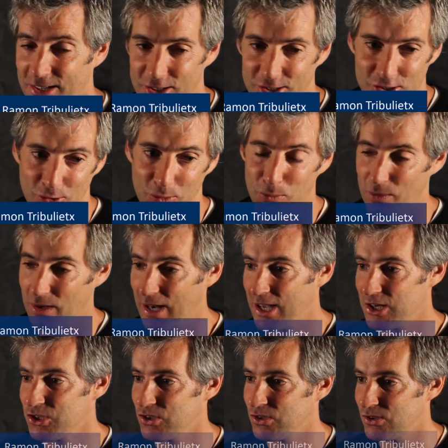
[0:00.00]
so the
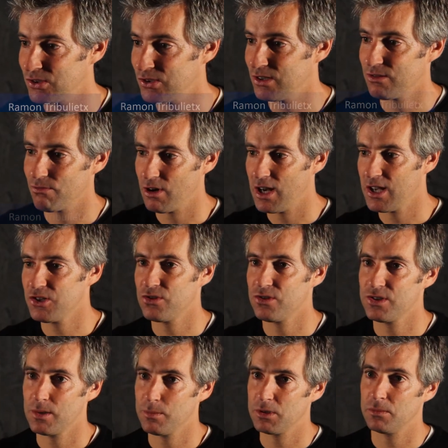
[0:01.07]
relation
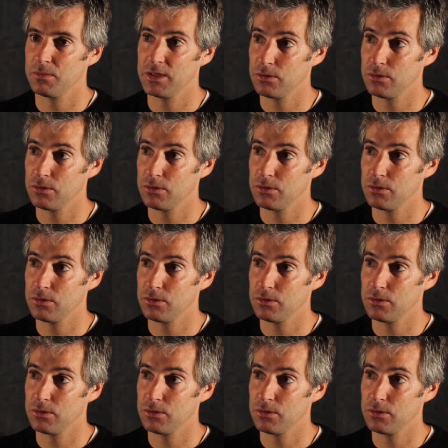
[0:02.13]
relationship in